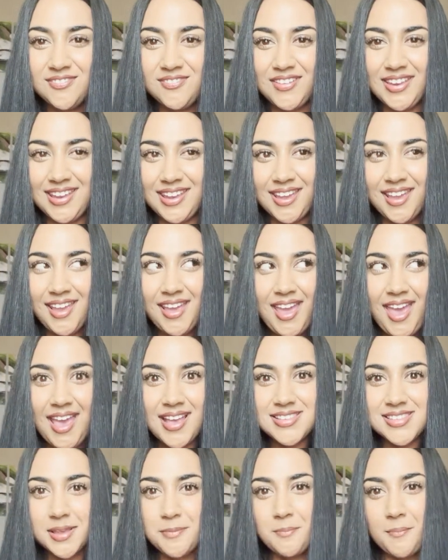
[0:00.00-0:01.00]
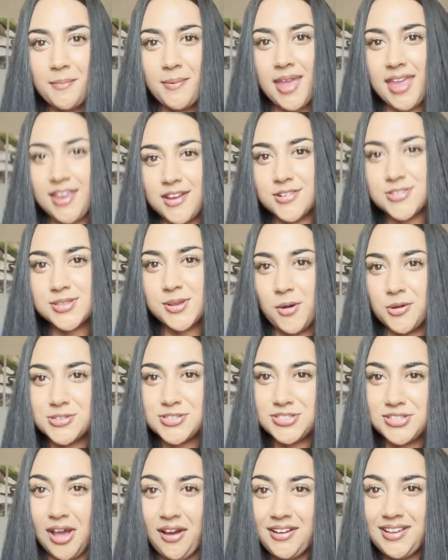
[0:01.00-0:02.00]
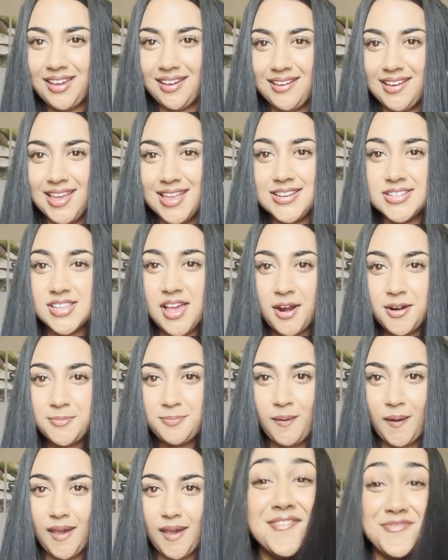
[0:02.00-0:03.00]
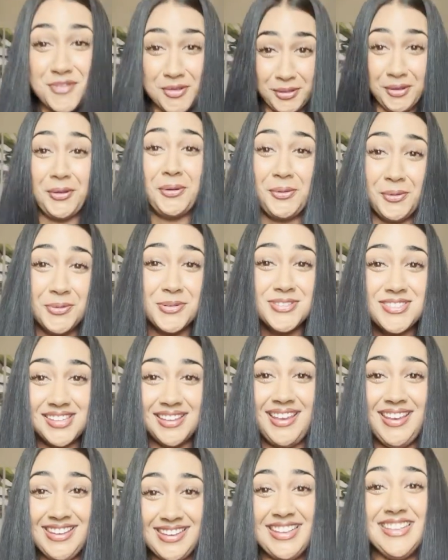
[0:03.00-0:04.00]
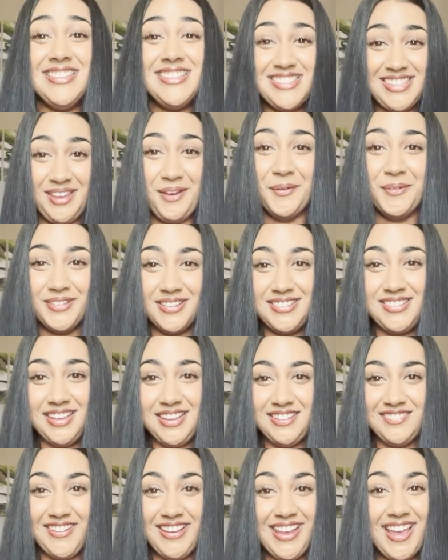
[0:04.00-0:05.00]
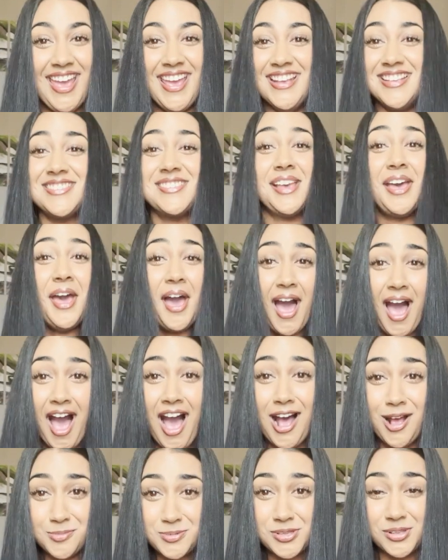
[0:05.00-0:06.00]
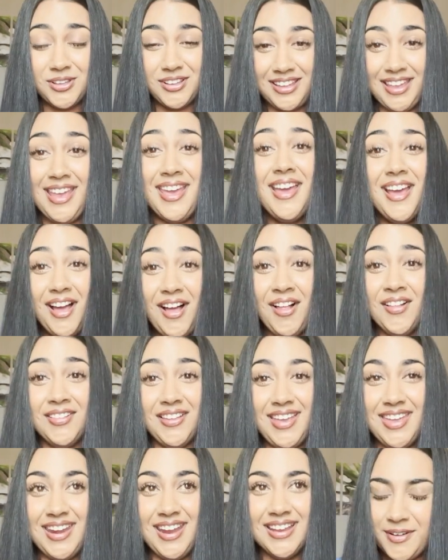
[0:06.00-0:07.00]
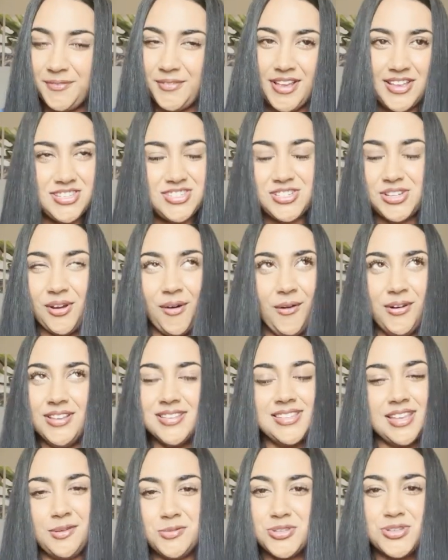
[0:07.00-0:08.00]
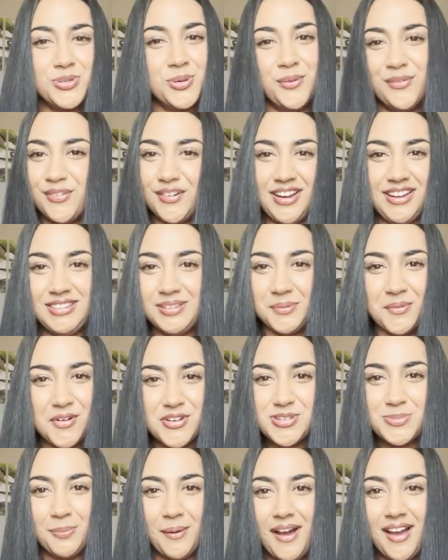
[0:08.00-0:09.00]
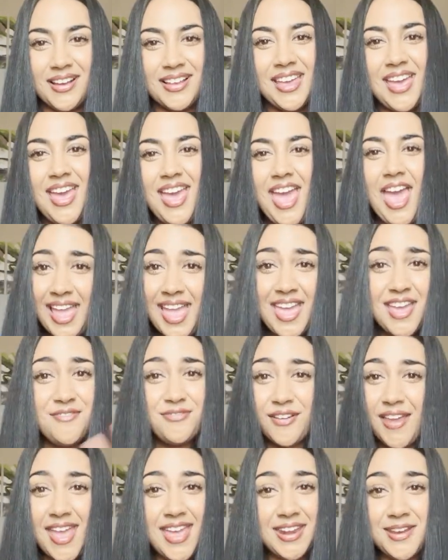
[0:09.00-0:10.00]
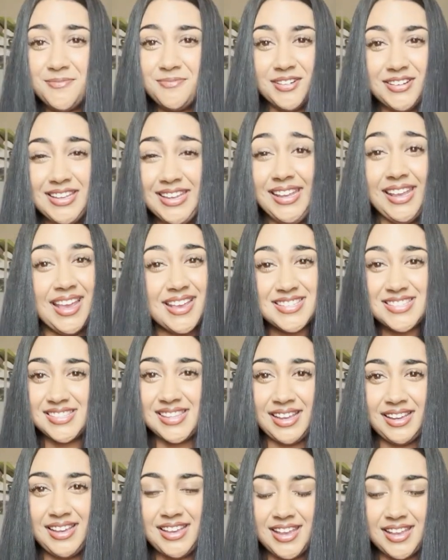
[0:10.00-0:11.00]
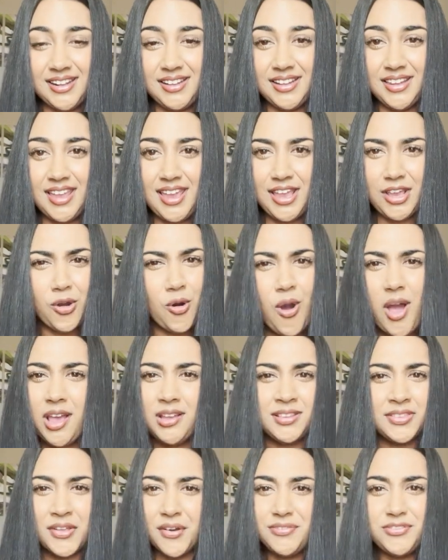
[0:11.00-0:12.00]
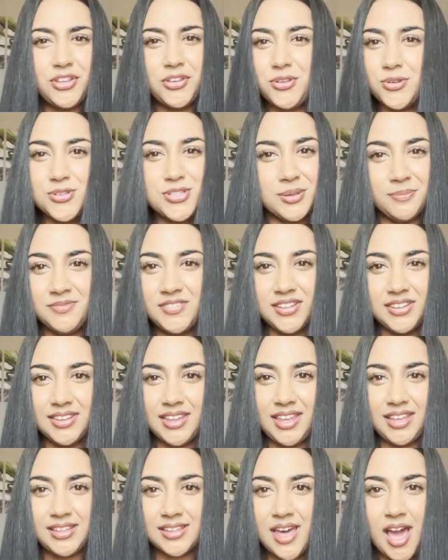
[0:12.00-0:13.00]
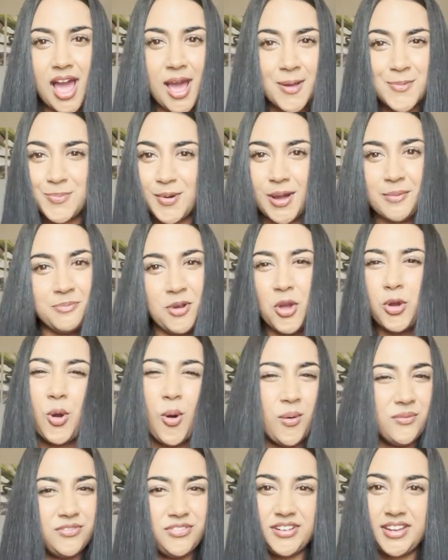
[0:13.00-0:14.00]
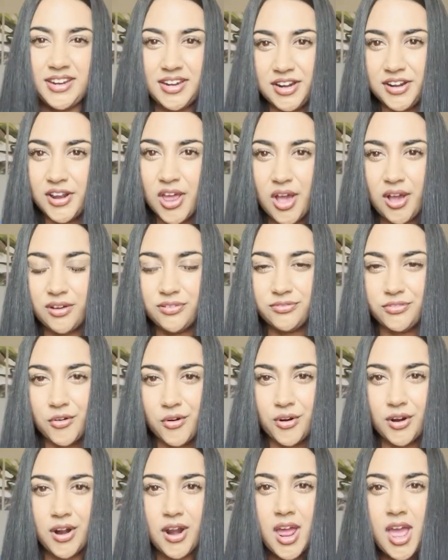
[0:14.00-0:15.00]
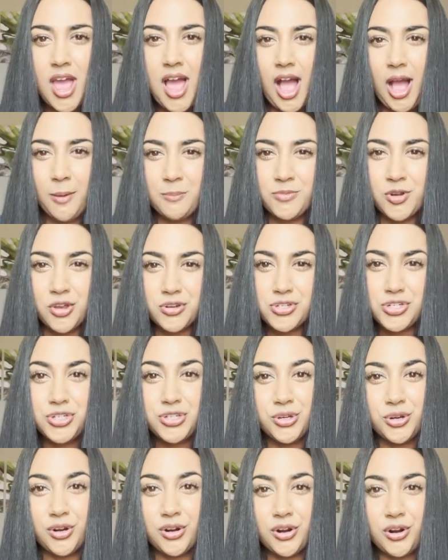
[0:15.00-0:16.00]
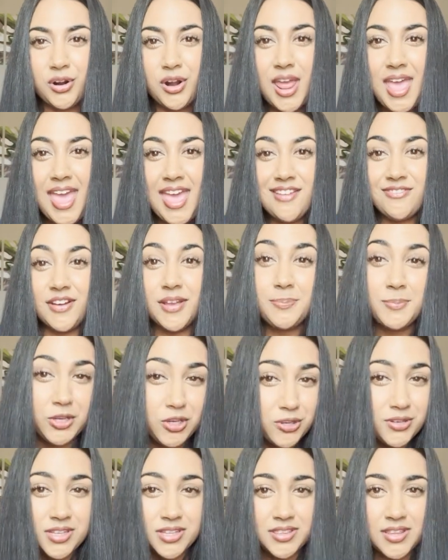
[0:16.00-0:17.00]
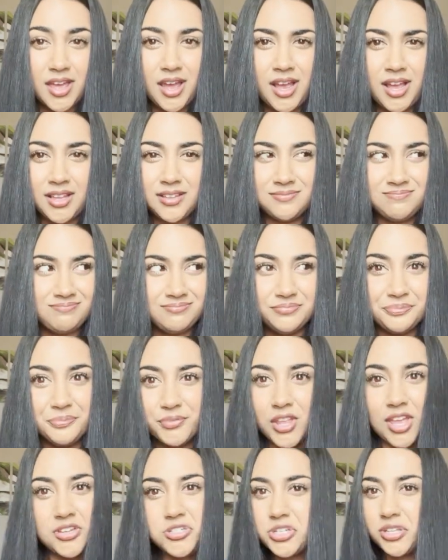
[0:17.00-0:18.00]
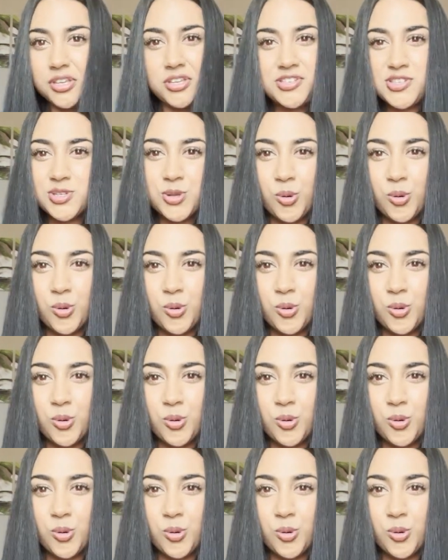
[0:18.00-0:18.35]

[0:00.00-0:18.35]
me, it's like my hair's got stuck in his armpit. you look closely, you can see it on the TV. It's absolutely hilarious, which honestly it was so funny to watch back. If anybody is thinking like, oh, I'd love to do something like that, but I'm not confident enough, or I'm not sure if I'd be good at that, literally so